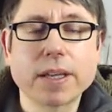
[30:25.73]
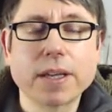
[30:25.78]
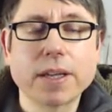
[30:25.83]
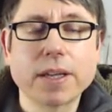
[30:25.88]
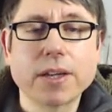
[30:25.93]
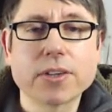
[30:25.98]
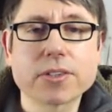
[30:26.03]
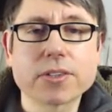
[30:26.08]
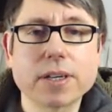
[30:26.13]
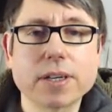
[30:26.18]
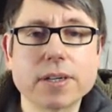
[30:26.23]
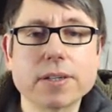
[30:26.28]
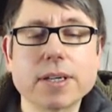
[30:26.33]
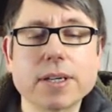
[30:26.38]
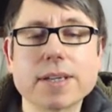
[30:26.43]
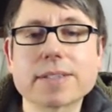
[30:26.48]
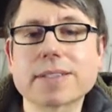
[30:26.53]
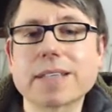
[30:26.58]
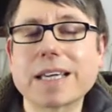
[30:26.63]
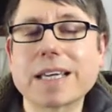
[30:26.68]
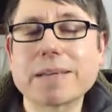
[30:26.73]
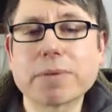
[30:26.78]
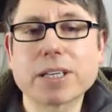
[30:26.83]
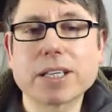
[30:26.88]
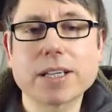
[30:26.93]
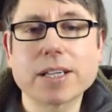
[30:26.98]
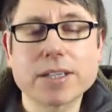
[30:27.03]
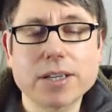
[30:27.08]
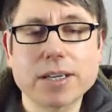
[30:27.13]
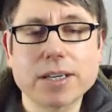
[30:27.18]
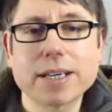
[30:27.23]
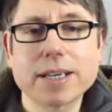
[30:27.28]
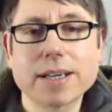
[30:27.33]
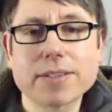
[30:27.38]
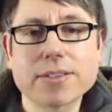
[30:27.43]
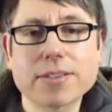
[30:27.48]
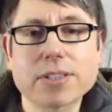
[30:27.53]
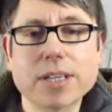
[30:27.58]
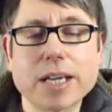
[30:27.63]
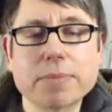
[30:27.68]
So stable and
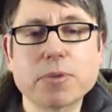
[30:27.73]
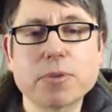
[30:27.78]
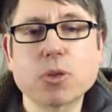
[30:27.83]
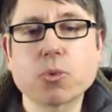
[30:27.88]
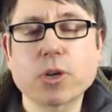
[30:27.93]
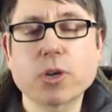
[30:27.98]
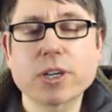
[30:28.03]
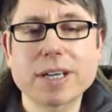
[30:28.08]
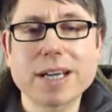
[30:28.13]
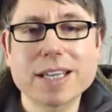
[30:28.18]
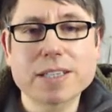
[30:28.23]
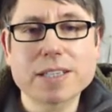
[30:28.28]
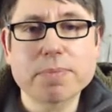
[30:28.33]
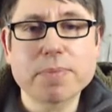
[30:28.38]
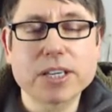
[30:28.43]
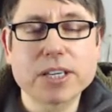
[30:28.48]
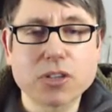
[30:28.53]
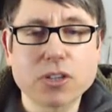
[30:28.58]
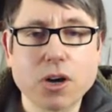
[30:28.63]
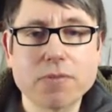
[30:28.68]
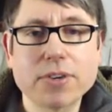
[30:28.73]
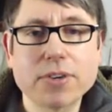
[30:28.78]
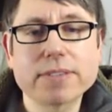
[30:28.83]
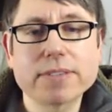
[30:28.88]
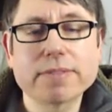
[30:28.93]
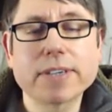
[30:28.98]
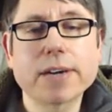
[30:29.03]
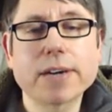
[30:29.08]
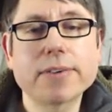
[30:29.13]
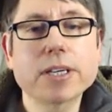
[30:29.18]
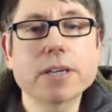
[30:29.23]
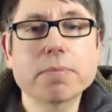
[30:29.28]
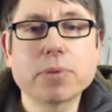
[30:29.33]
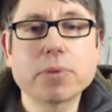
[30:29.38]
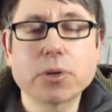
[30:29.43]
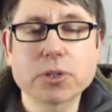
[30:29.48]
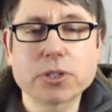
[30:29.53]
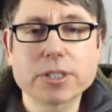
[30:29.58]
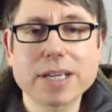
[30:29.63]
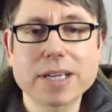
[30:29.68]
unstable, one aspect of it, very
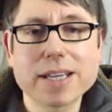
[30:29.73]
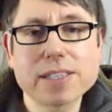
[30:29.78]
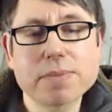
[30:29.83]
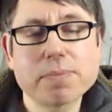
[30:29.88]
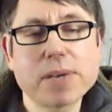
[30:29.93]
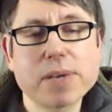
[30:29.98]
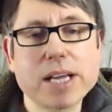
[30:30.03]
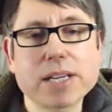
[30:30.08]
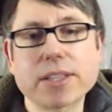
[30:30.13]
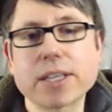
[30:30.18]
important aspect.